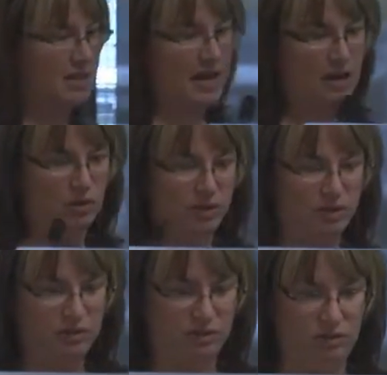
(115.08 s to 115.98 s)
loud,
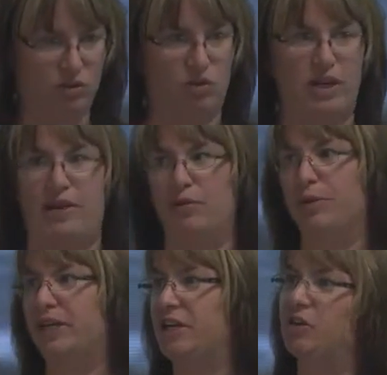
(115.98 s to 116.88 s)
so can
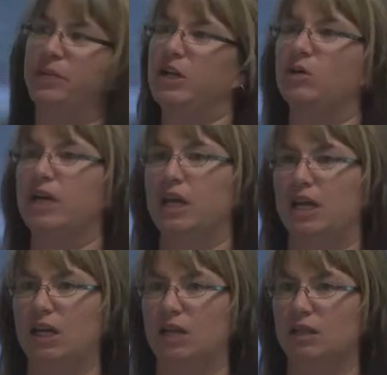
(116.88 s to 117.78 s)
everybody hear me
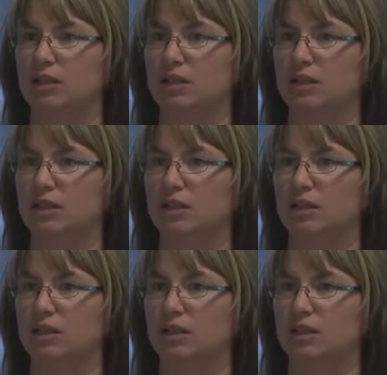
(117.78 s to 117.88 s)
okay?